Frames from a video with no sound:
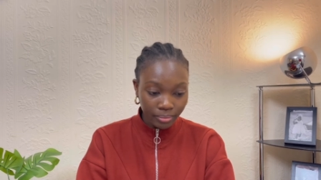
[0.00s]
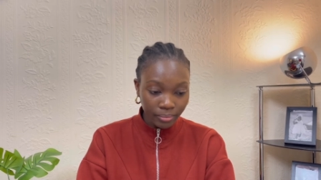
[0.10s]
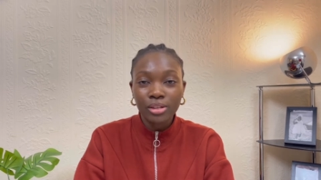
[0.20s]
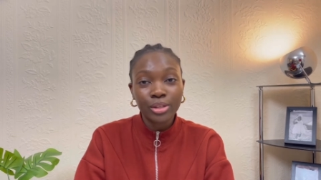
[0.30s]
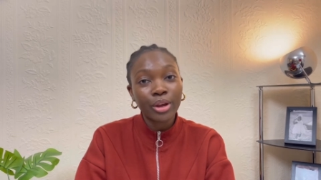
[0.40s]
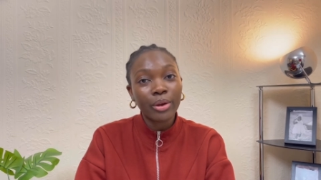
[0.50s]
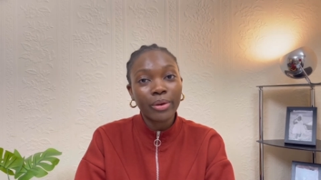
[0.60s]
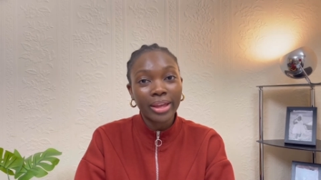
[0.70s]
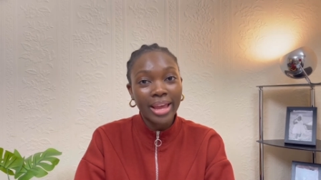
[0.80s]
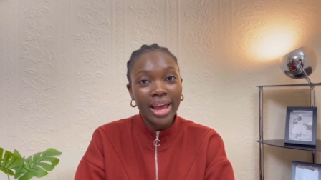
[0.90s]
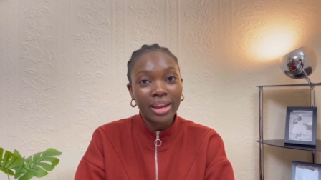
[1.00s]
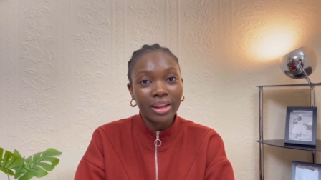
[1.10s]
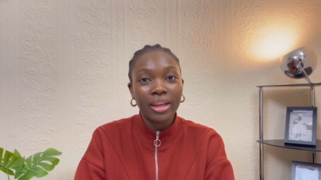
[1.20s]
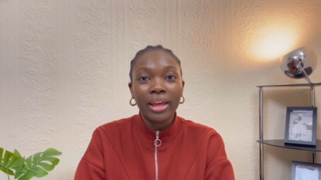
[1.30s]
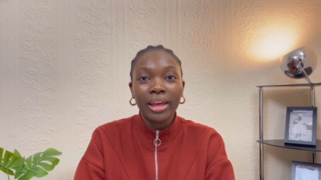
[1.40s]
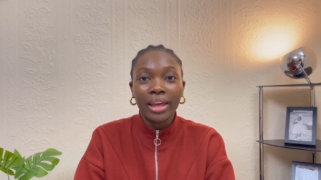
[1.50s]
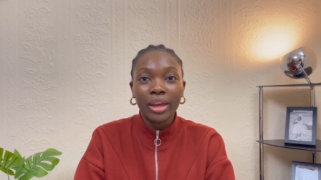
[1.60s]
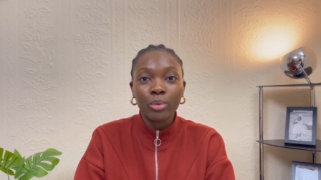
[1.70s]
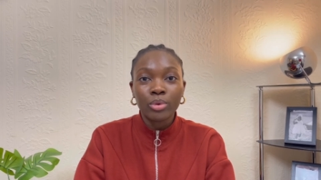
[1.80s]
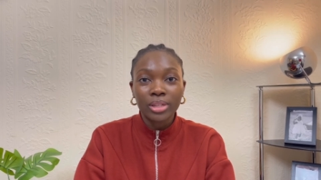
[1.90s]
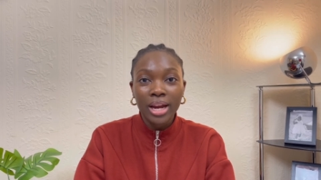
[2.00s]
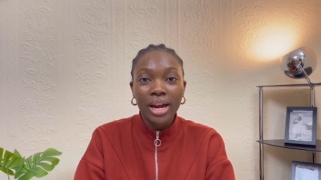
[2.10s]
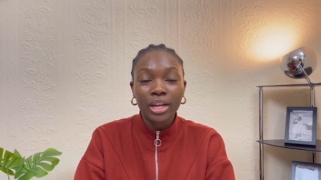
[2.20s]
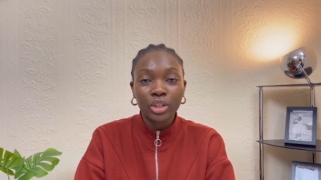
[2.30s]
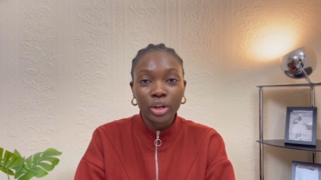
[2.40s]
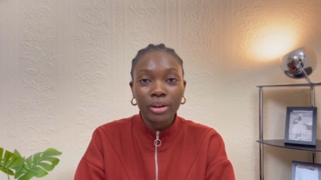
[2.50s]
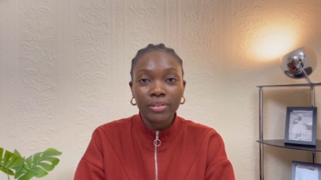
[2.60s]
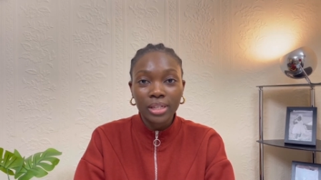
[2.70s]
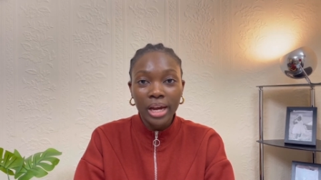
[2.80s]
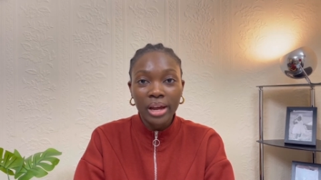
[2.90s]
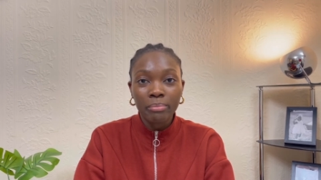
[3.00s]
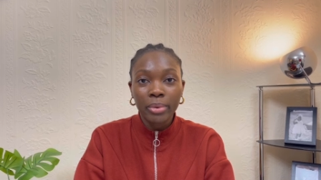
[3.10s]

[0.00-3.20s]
So again, it will tarnish over time,